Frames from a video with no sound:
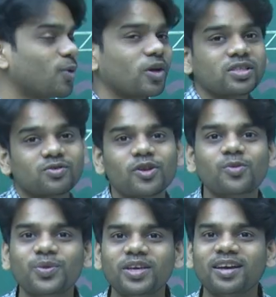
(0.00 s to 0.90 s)
process will
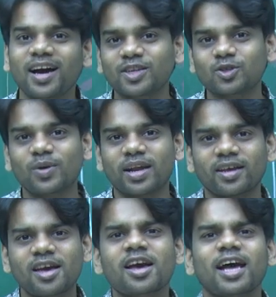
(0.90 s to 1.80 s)
be isobaric.
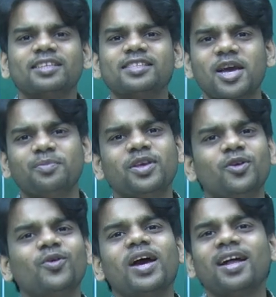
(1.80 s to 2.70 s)
And the same thing
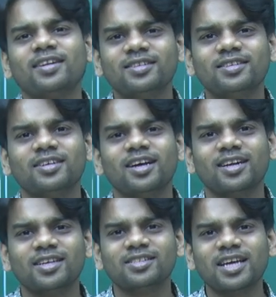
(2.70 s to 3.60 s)
you can
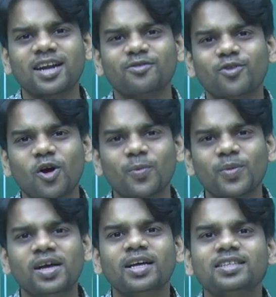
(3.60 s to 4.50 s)
understand from
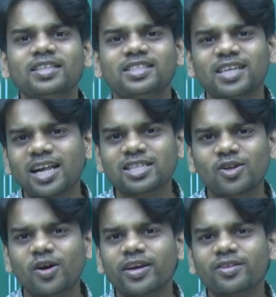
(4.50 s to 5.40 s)
the Charles
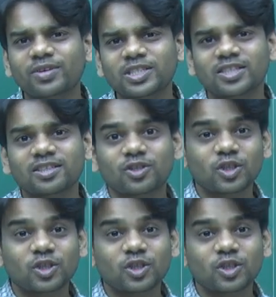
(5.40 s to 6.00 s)
law, in which